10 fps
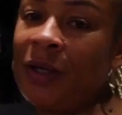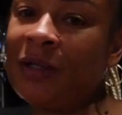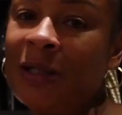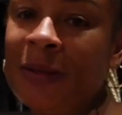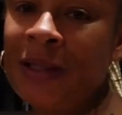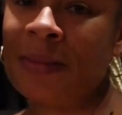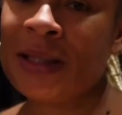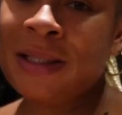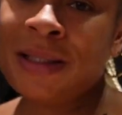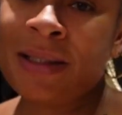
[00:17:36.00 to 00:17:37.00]
Let's put some of
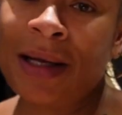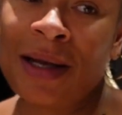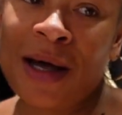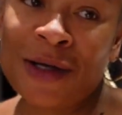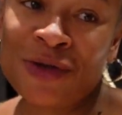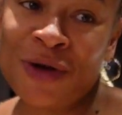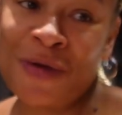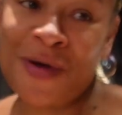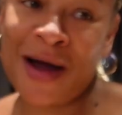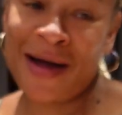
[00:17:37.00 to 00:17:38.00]
this cilantro
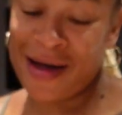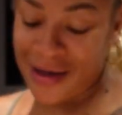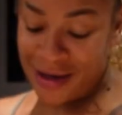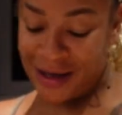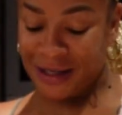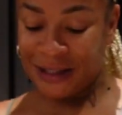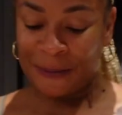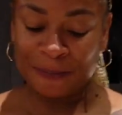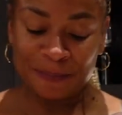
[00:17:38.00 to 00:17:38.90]
rice